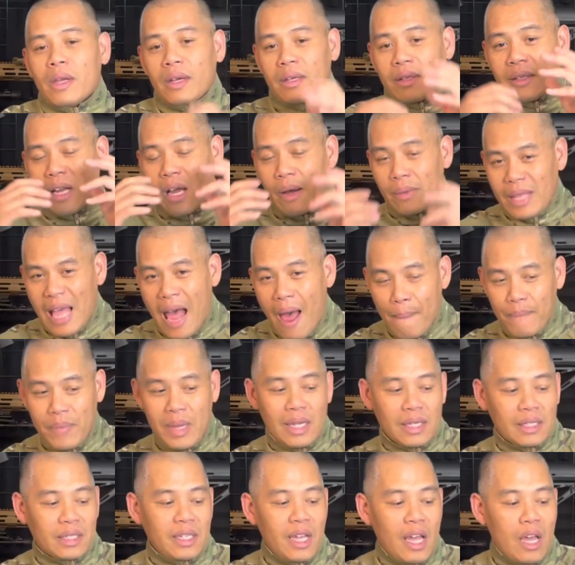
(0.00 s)
Now that
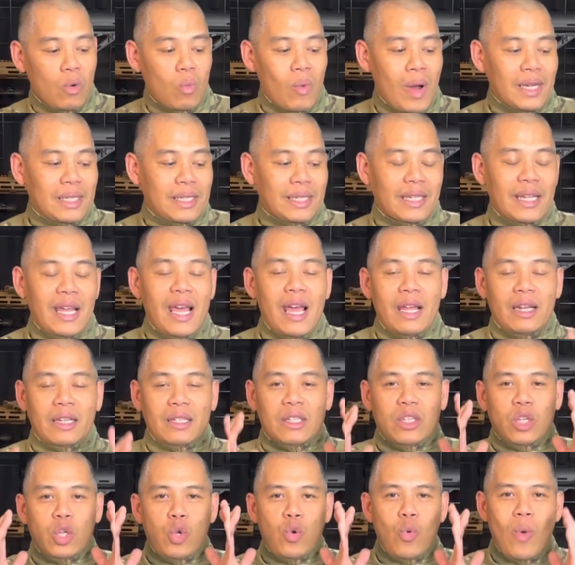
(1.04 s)
being said, once again,
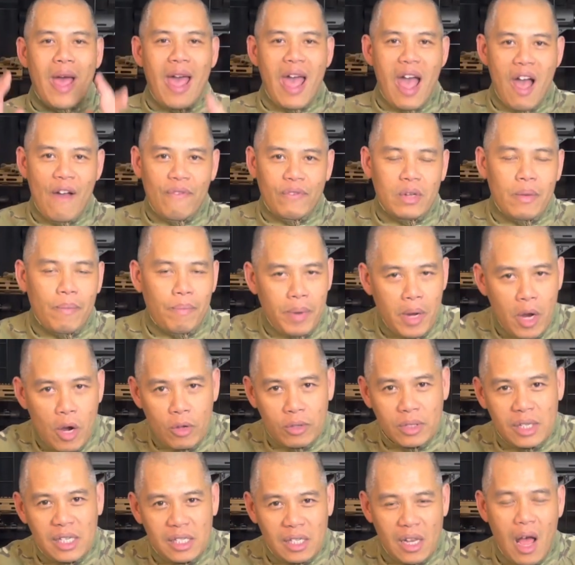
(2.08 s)
you have to pair
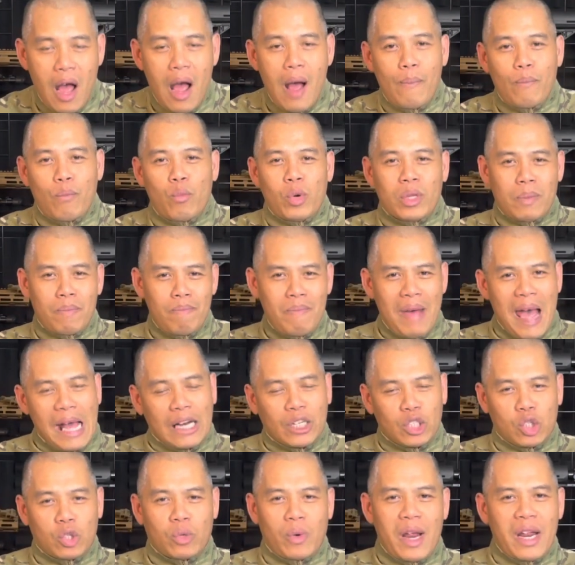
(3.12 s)
these up with
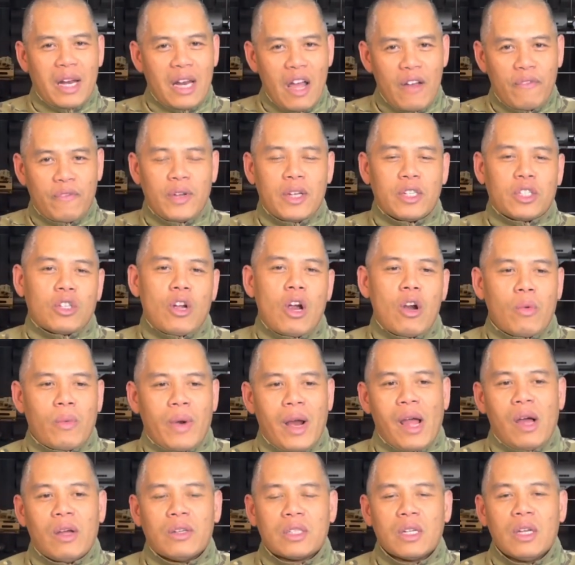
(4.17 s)
match grade FSR
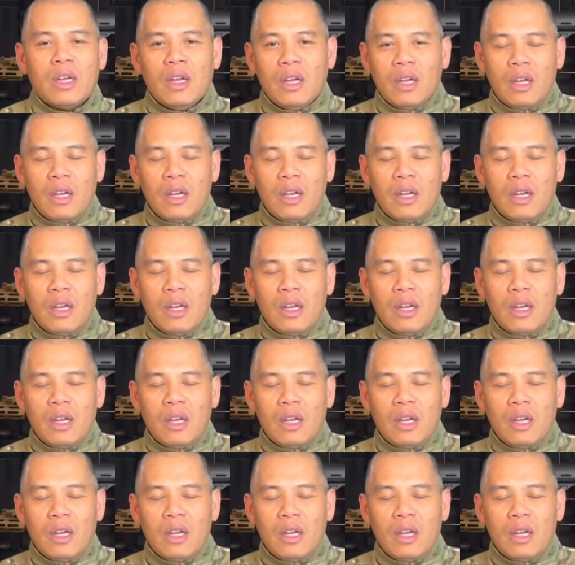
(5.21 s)
rounds.